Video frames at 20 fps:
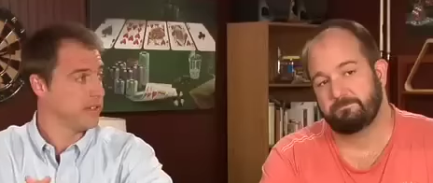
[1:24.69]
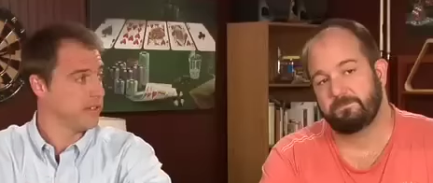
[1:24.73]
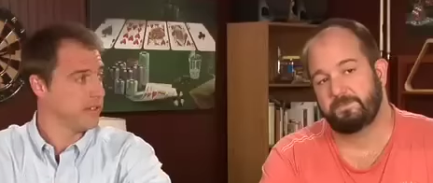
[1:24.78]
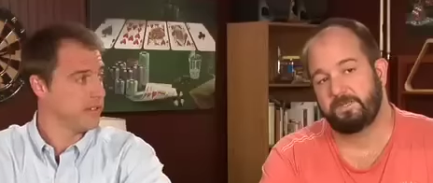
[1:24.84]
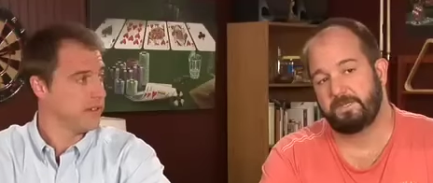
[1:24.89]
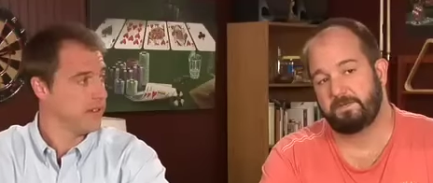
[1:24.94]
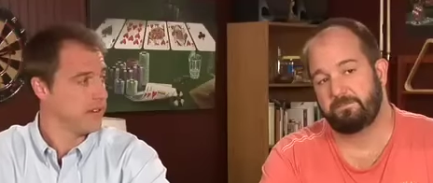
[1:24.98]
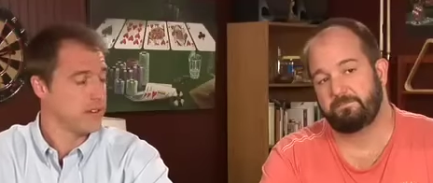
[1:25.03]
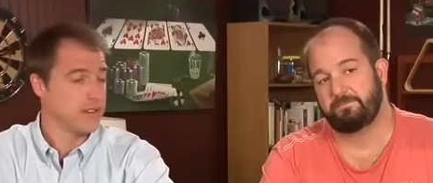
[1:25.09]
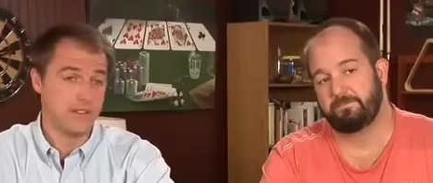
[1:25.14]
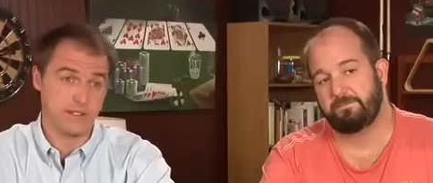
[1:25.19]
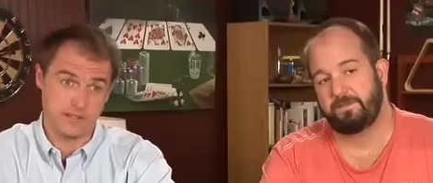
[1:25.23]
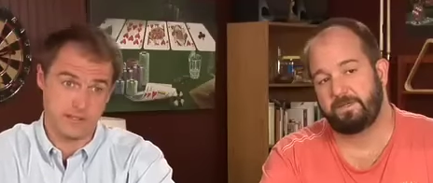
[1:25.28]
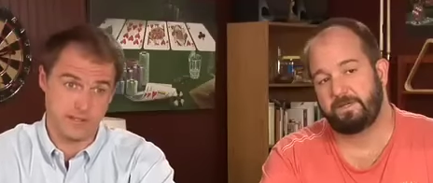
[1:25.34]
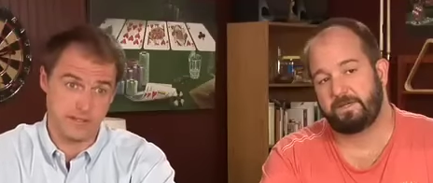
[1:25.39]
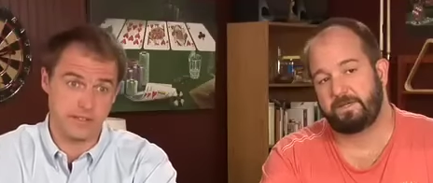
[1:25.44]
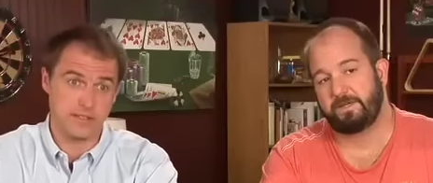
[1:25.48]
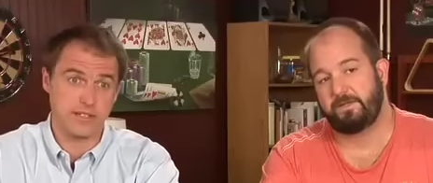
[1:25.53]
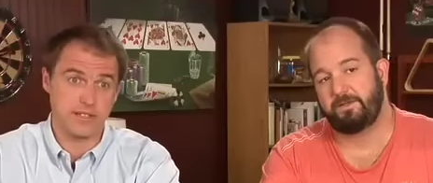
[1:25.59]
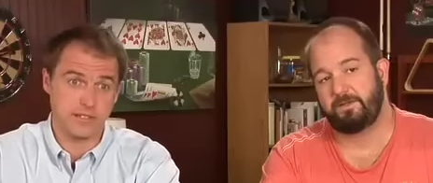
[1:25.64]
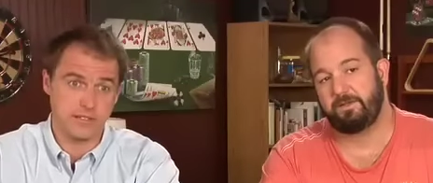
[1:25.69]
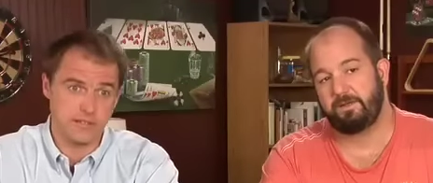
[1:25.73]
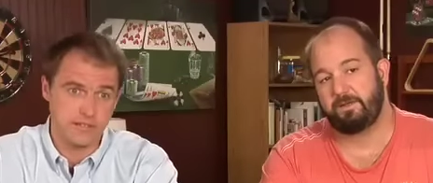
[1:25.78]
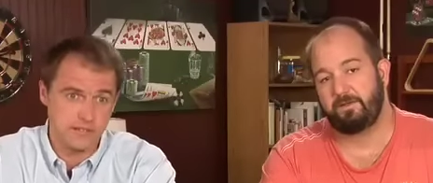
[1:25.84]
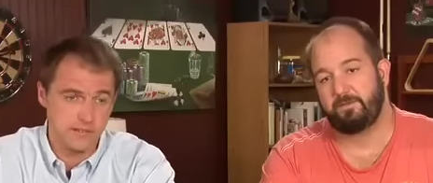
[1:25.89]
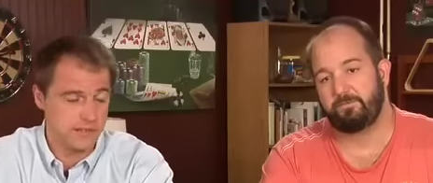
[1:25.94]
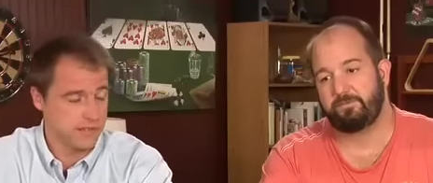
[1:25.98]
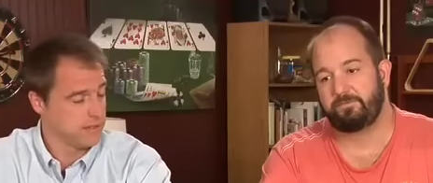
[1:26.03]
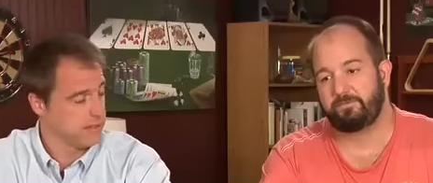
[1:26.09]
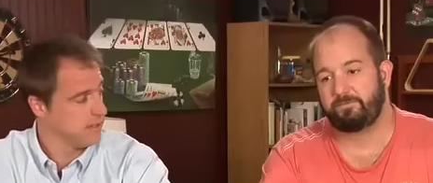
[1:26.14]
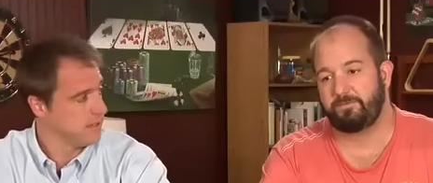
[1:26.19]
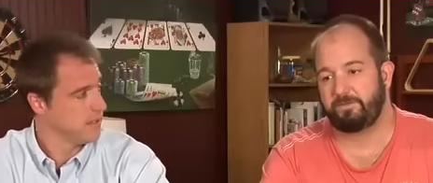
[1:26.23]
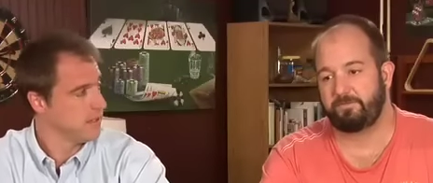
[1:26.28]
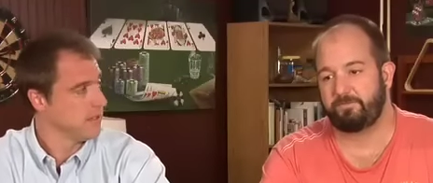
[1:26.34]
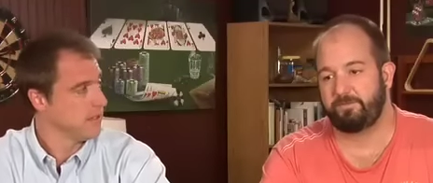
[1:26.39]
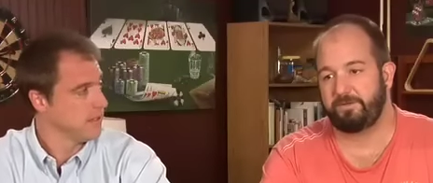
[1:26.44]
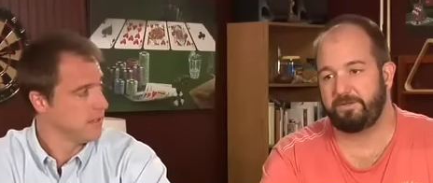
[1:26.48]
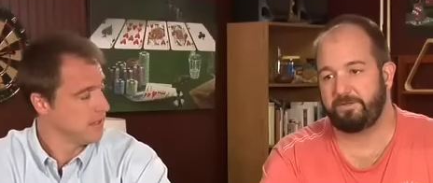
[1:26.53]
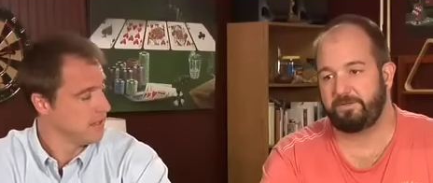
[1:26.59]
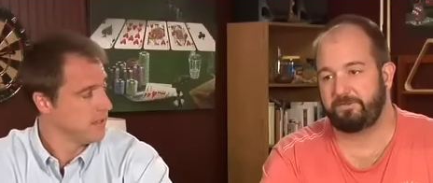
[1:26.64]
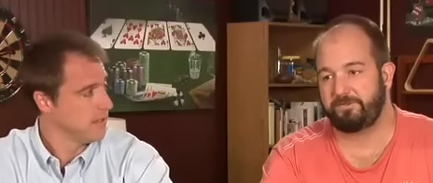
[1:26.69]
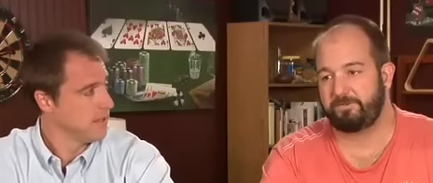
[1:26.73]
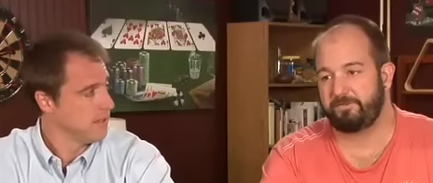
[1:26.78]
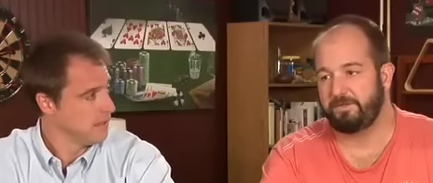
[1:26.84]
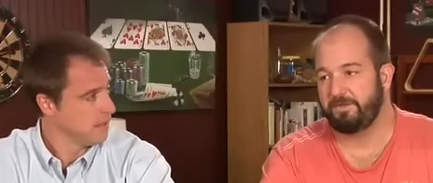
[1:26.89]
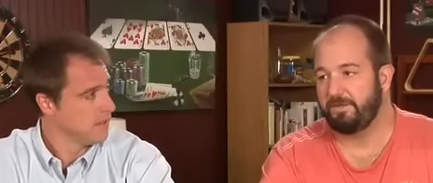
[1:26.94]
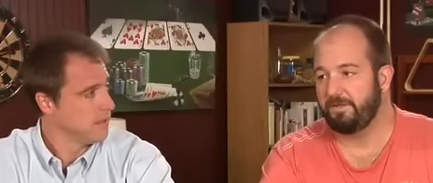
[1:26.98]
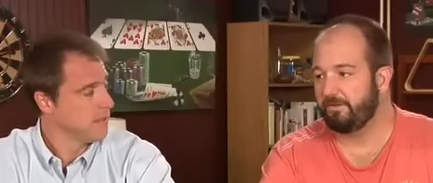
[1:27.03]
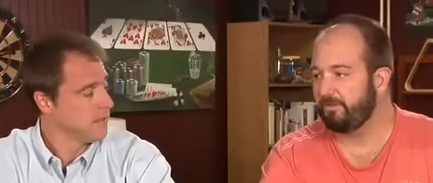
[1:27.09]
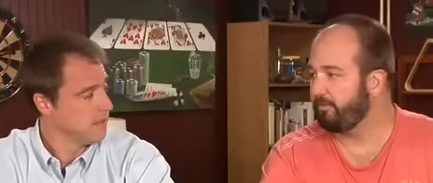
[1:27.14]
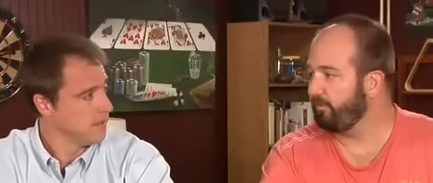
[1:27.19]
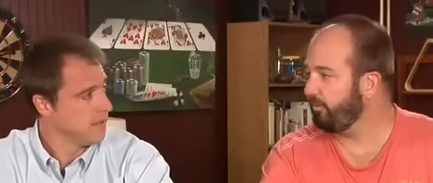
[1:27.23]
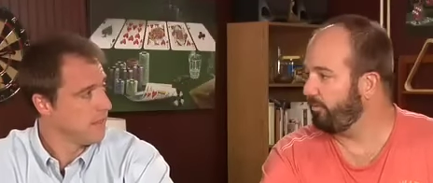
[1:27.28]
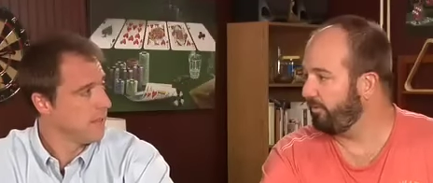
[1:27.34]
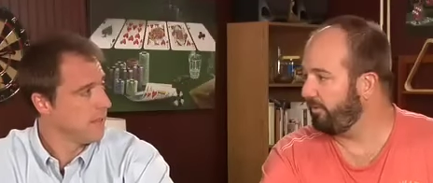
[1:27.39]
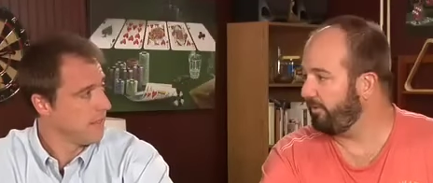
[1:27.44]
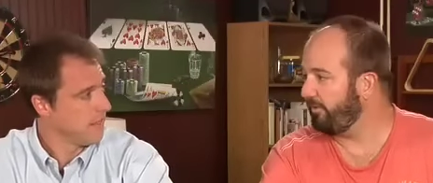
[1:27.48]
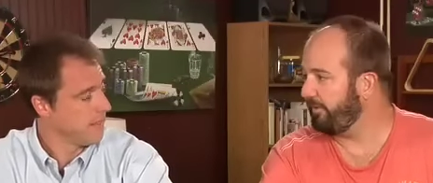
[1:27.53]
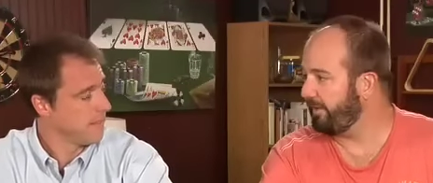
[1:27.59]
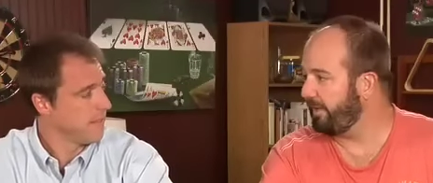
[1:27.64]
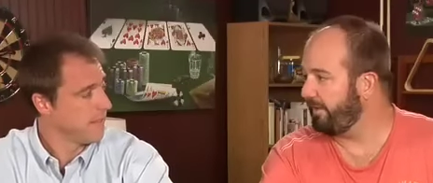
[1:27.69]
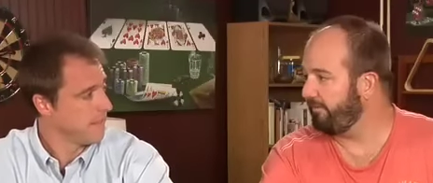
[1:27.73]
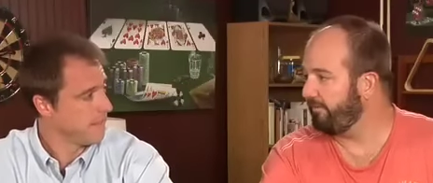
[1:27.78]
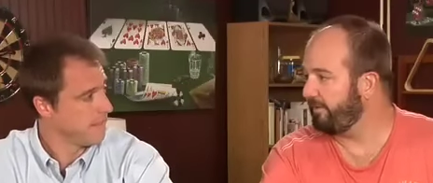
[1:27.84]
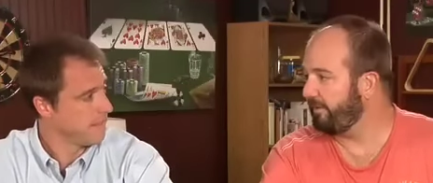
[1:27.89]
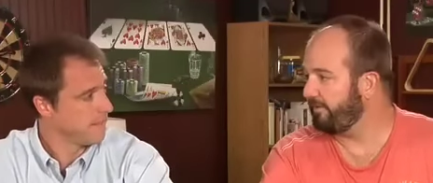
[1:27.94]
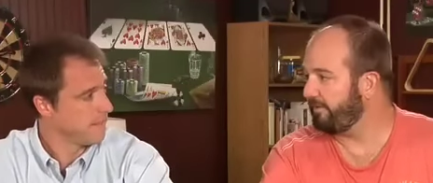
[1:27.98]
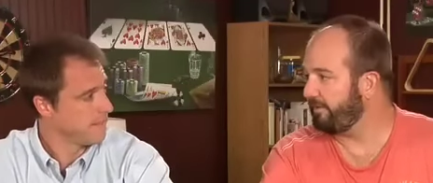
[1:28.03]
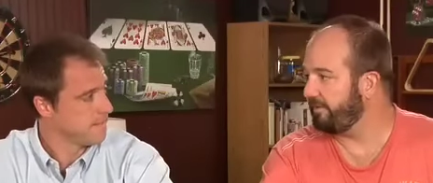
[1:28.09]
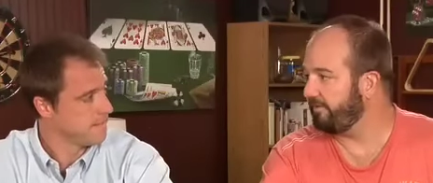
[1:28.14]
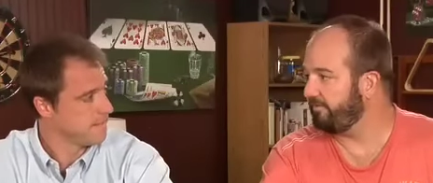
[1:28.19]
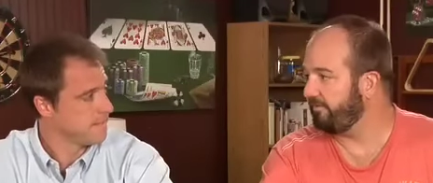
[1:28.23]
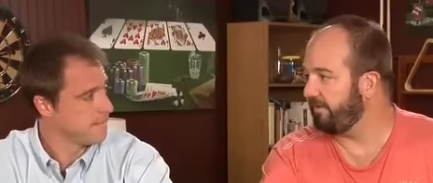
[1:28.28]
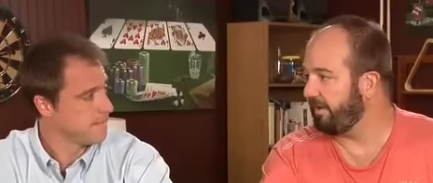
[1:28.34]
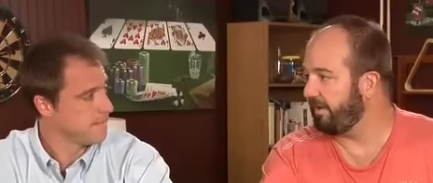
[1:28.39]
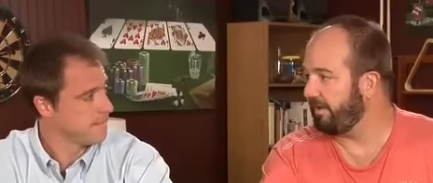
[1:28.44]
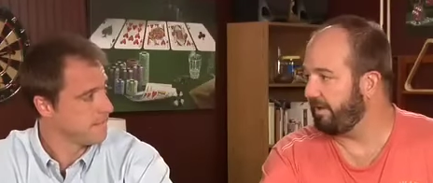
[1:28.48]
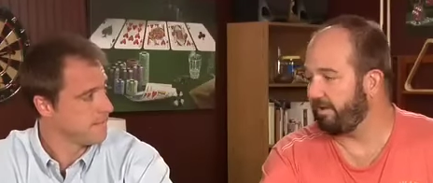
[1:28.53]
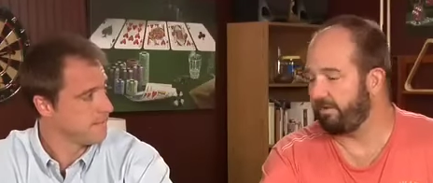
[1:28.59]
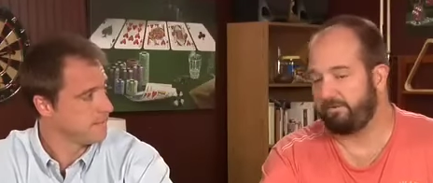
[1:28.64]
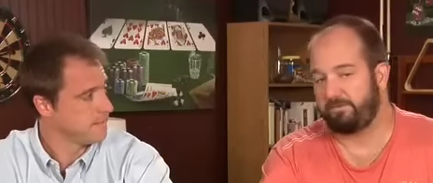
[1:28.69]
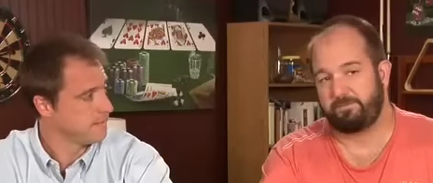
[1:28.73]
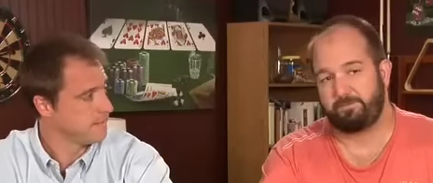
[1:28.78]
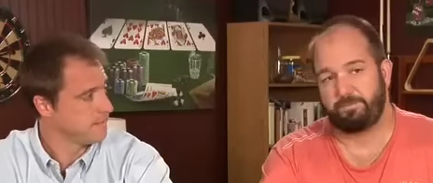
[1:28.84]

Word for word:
Speaker 1: Yeah. Yeah, and, and it was the, really this, the world evidently divides